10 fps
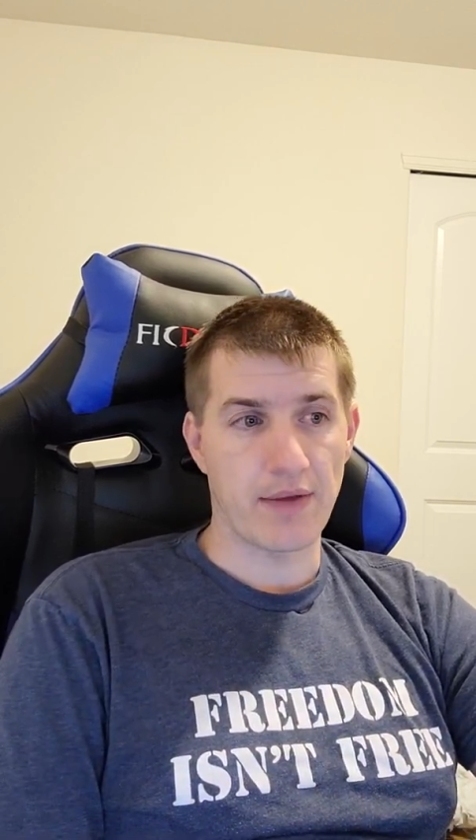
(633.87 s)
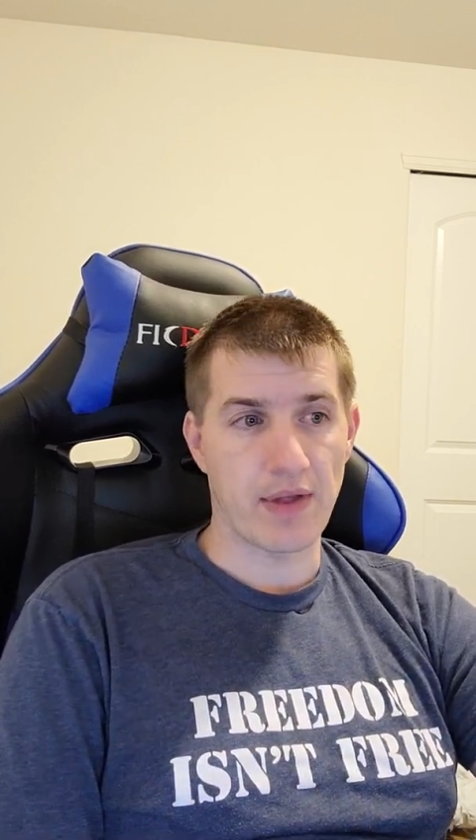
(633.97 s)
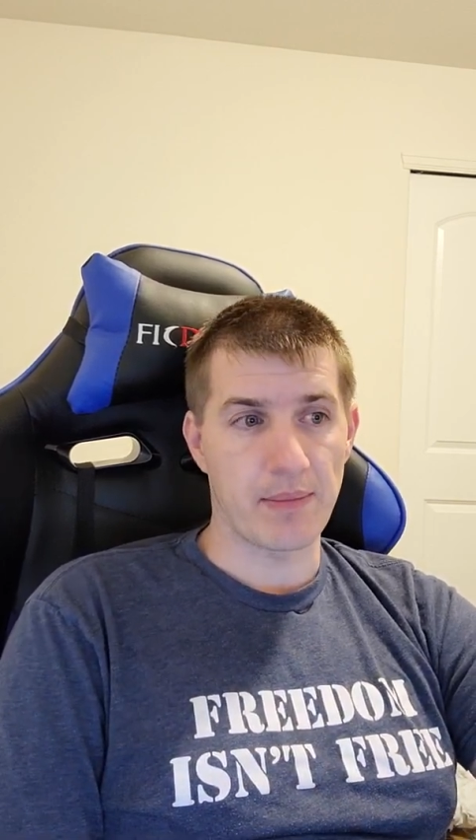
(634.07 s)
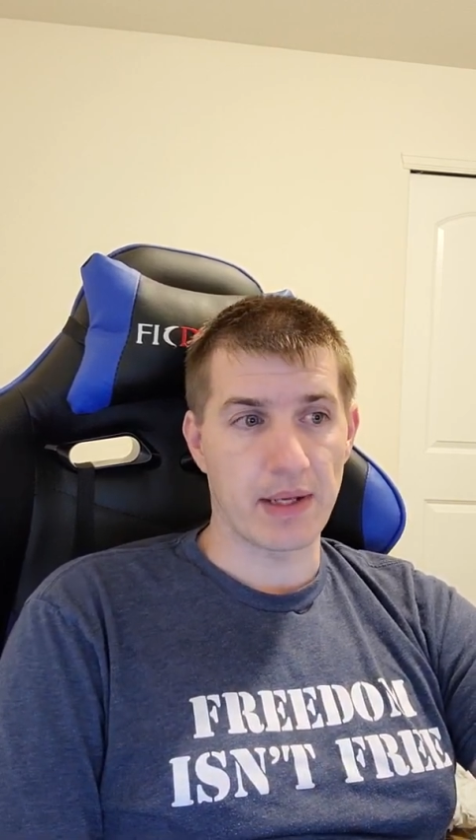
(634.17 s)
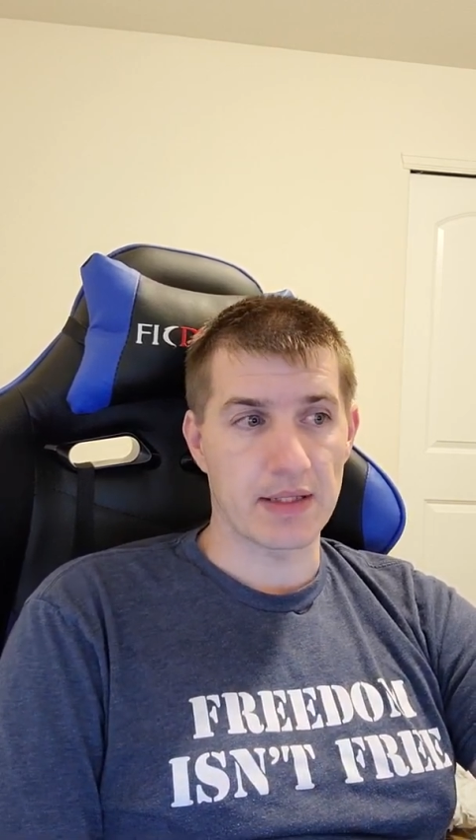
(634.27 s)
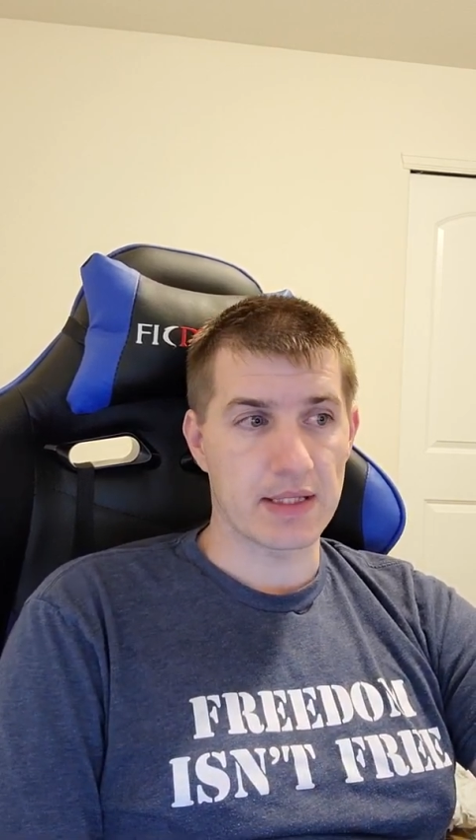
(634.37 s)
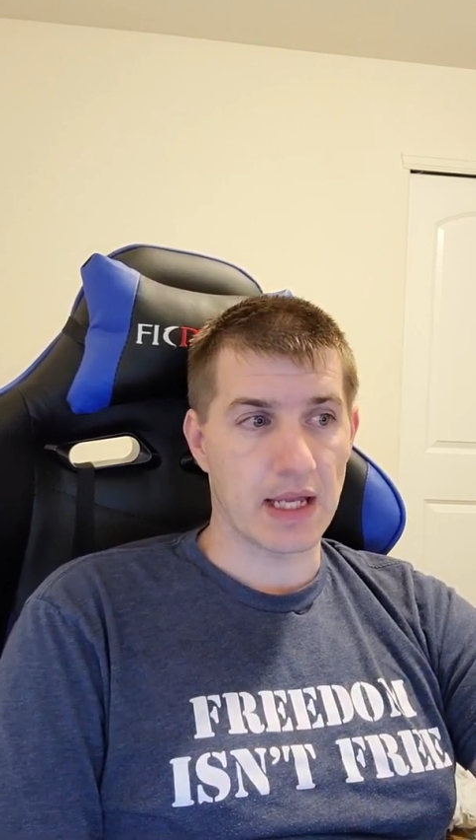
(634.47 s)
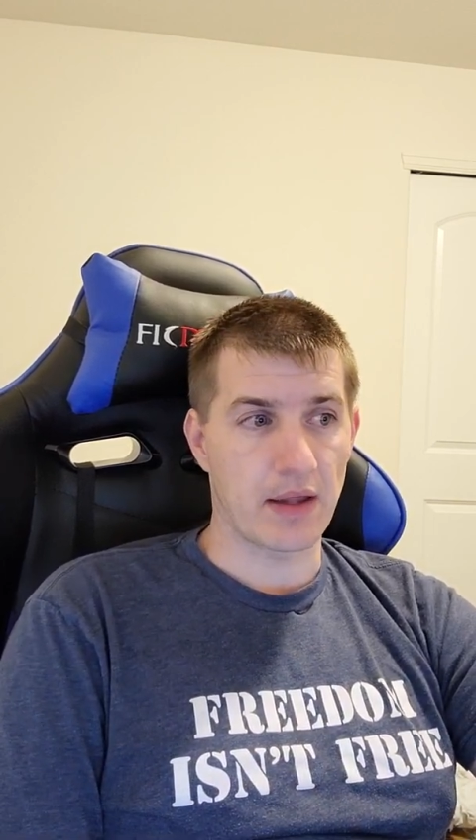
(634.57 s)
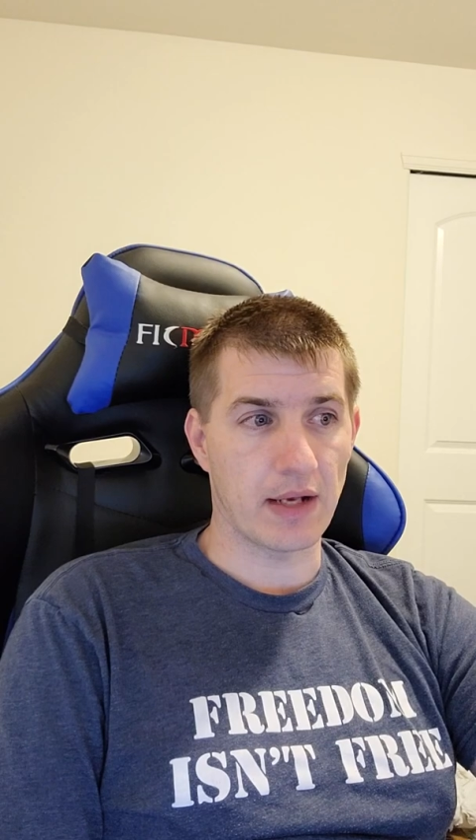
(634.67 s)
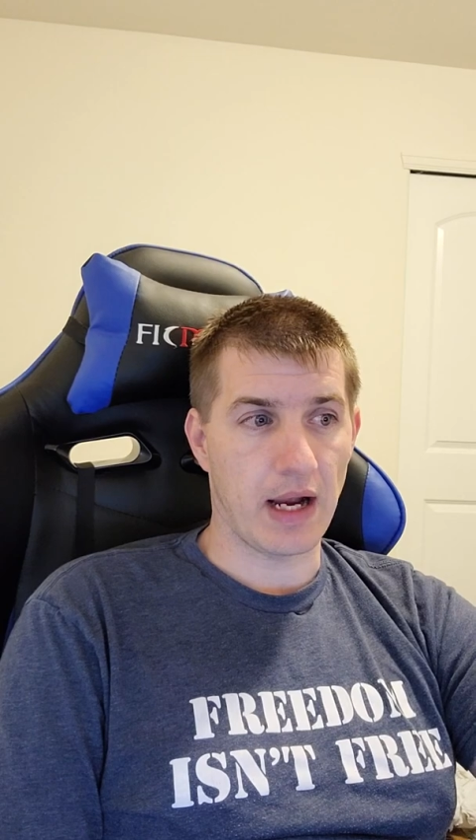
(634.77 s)
If that means
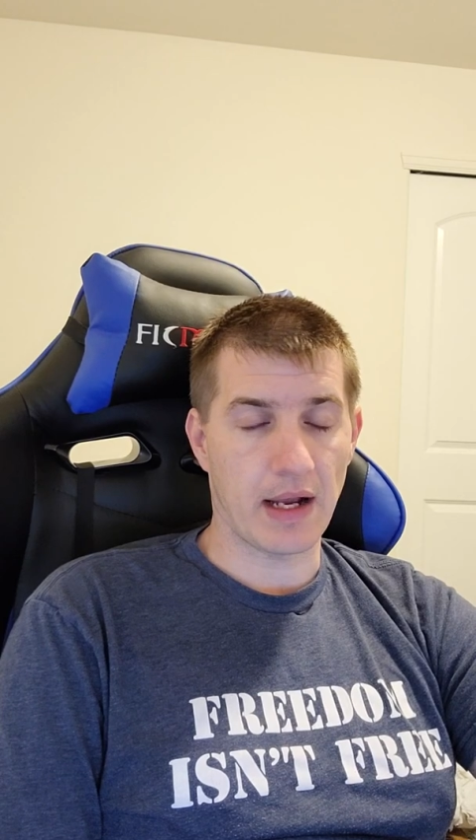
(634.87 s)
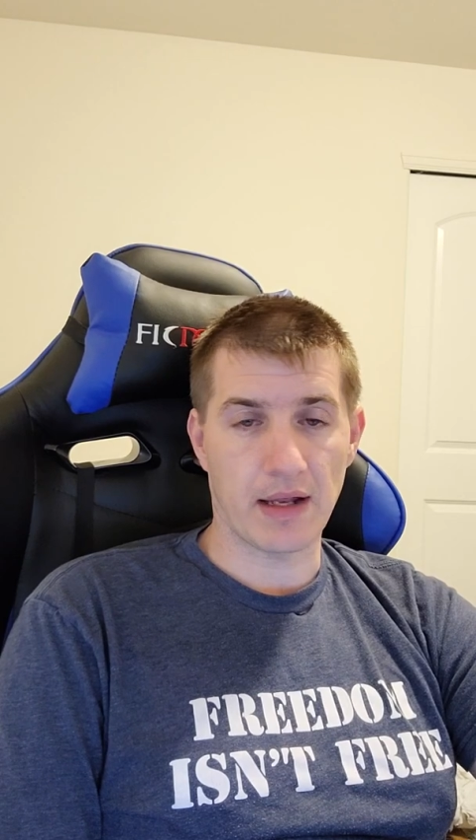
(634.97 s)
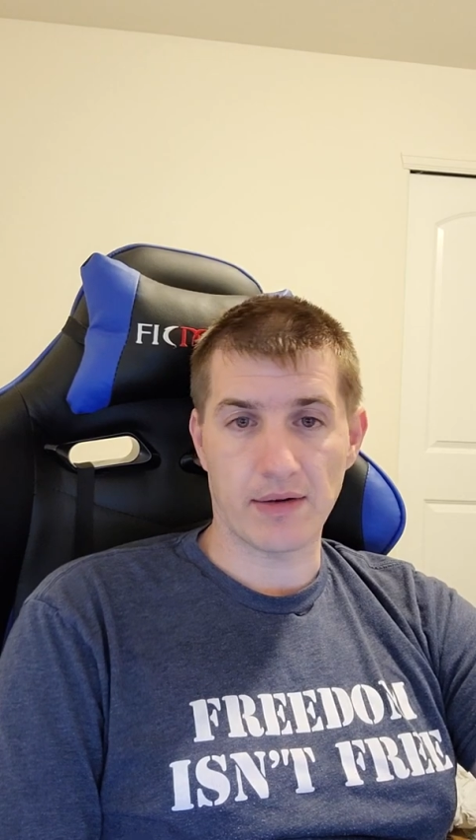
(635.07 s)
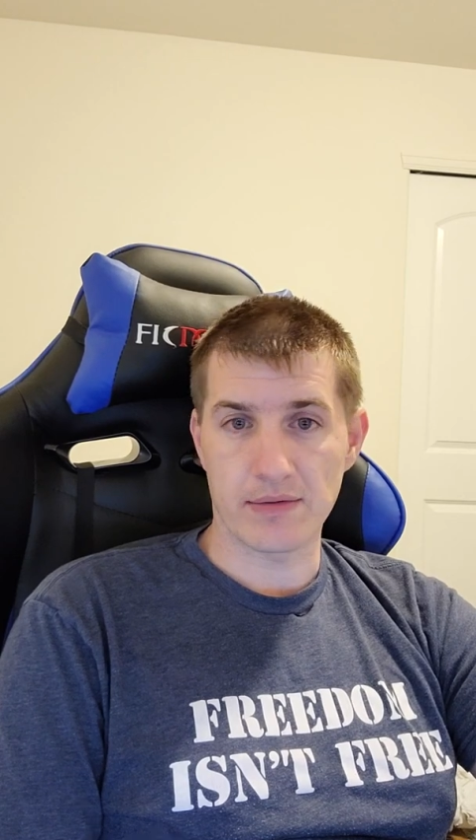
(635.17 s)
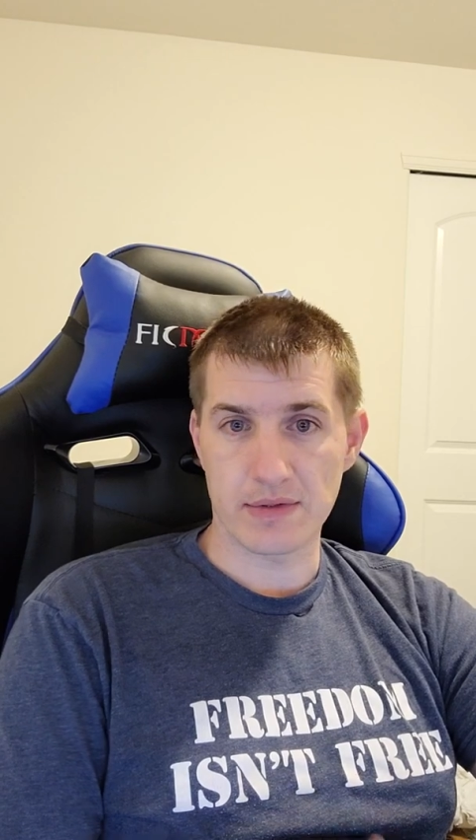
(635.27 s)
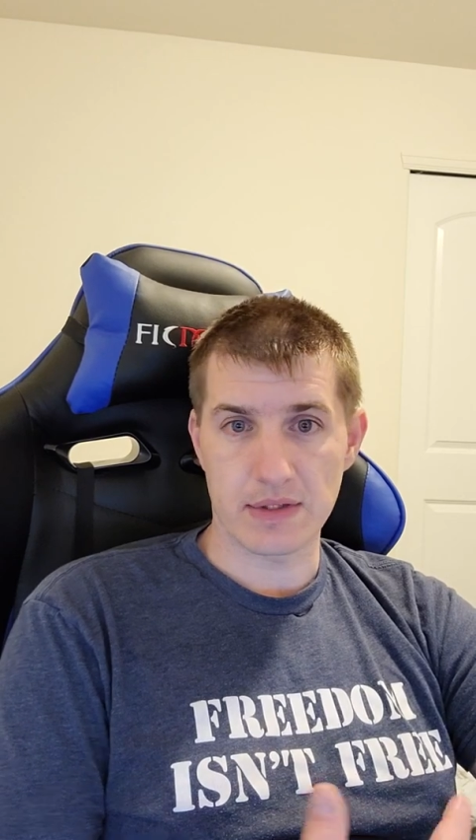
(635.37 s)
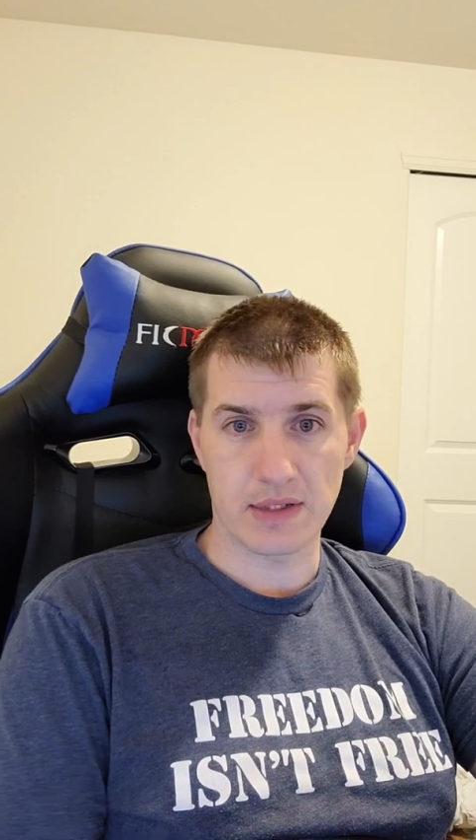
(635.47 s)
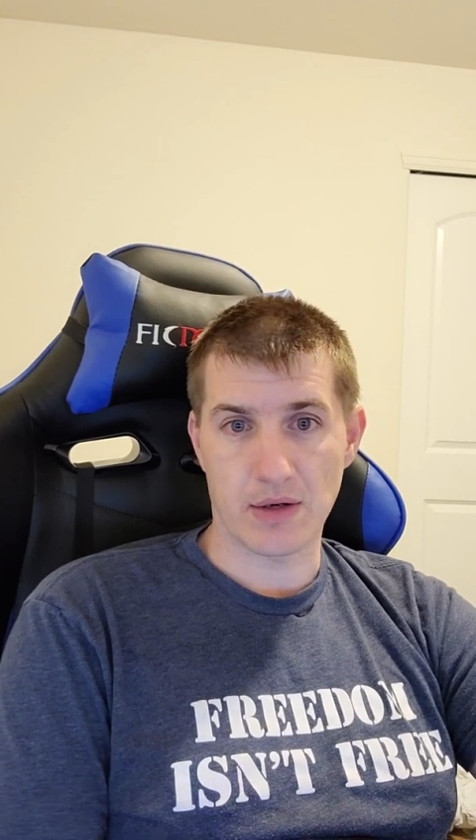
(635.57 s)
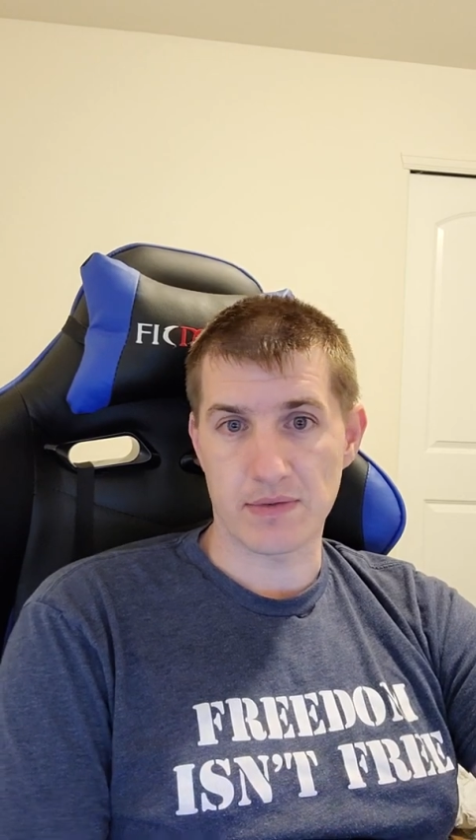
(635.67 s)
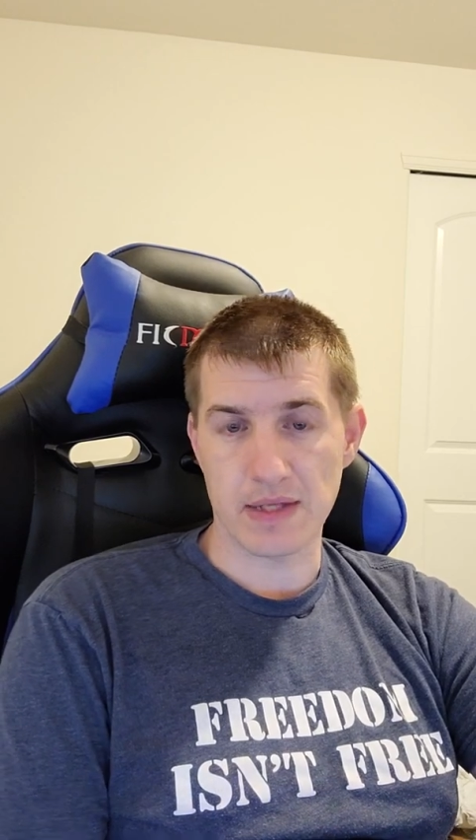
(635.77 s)
scaling out at
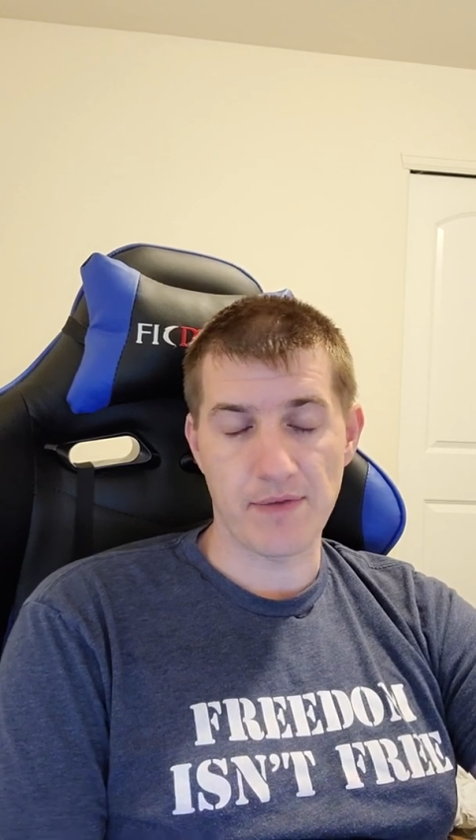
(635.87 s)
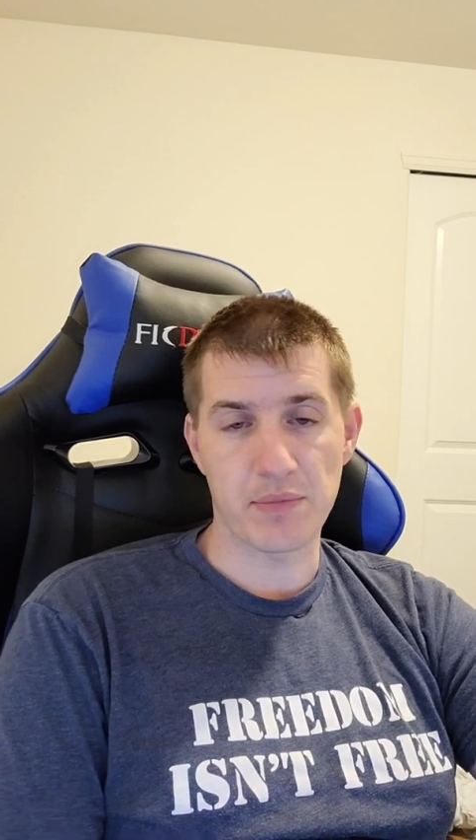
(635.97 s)
7%,